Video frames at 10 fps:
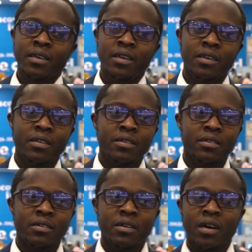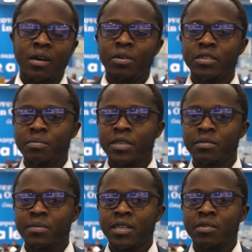In uh, our
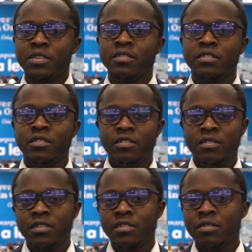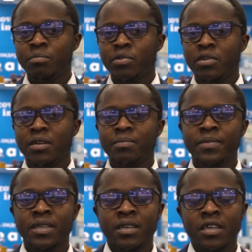department, our teaching program
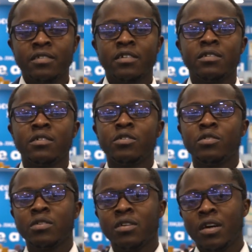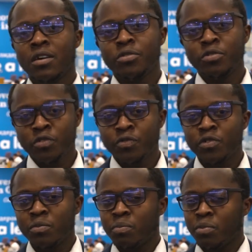is a a
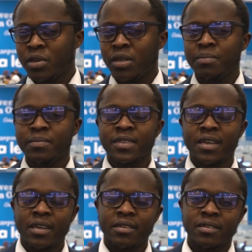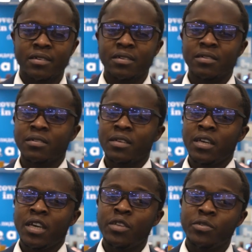useful program and uh,
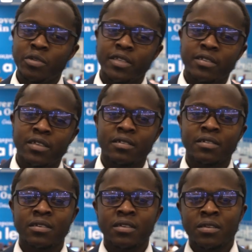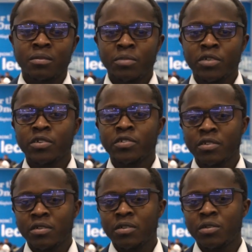interesting because
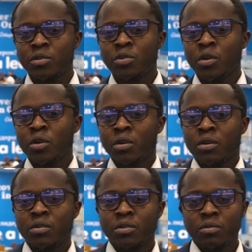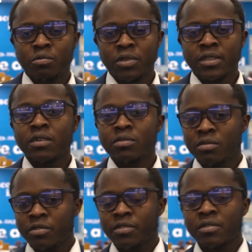uh, we
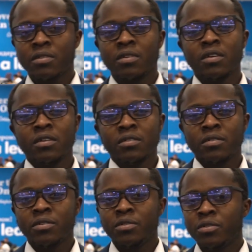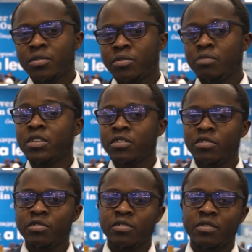tackles the current
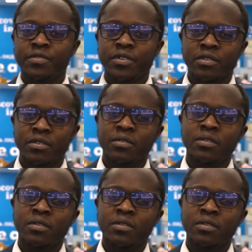issues of uh,